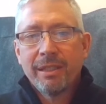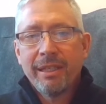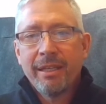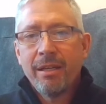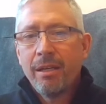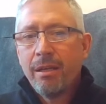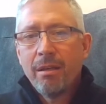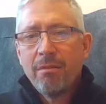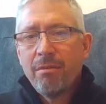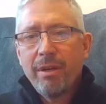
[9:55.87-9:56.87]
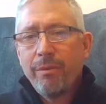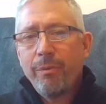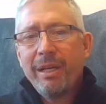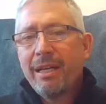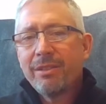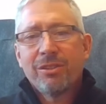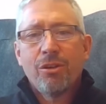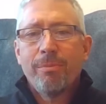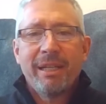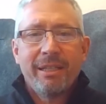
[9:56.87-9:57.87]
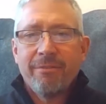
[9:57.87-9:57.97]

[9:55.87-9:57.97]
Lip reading: And we got so many